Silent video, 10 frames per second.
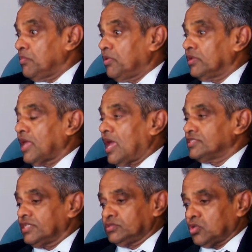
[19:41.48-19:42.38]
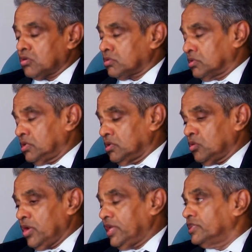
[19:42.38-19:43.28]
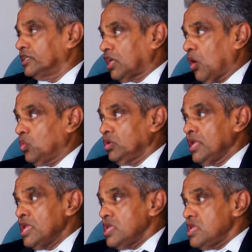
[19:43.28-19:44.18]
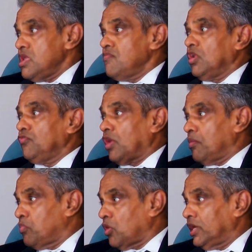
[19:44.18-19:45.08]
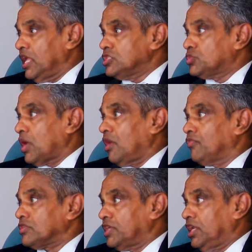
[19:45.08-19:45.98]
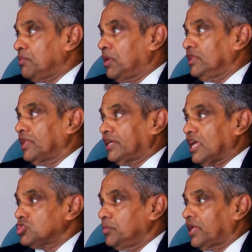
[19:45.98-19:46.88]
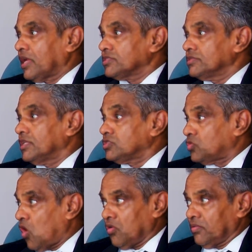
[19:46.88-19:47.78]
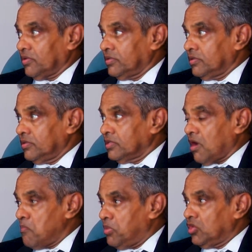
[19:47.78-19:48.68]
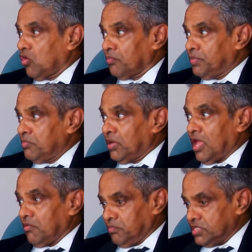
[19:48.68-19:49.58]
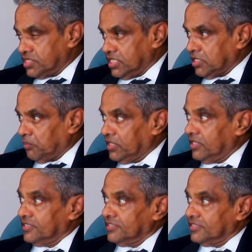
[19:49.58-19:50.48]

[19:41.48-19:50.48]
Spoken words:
Because there is a talk going in the town, even if you are employed elsewhere, if you are sending money, that has to be taxed. That's wrong. Completely wrong. People have misinterpreted it.